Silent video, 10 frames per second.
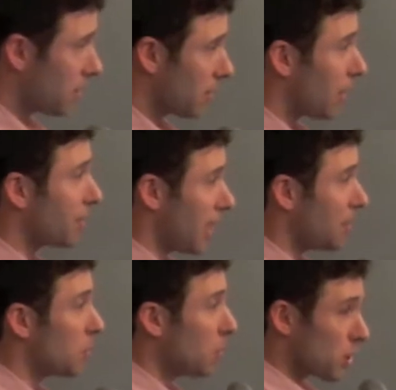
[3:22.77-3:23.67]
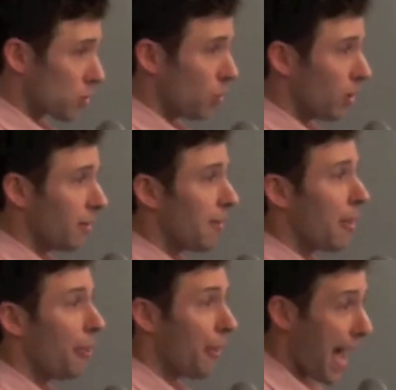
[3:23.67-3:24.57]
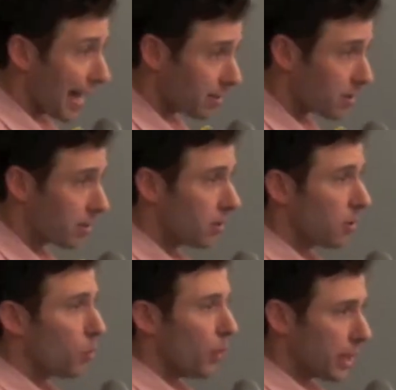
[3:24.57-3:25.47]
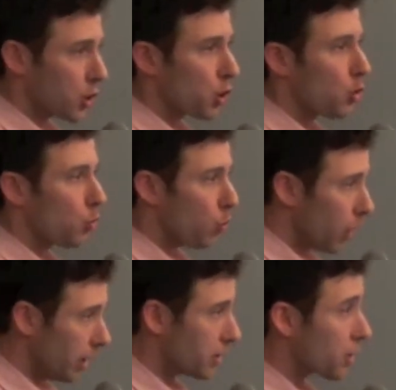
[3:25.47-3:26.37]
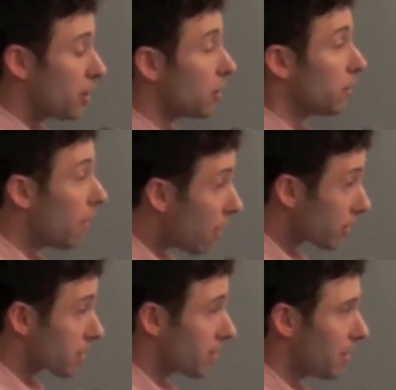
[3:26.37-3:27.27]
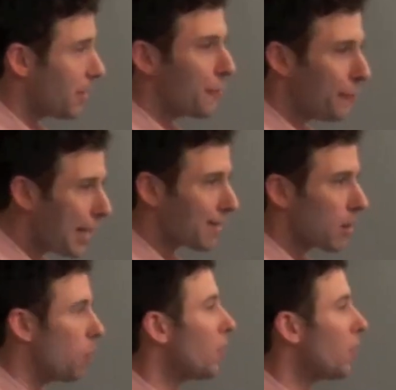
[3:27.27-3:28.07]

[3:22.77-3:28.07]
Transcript: God came to restore that which was lost faith.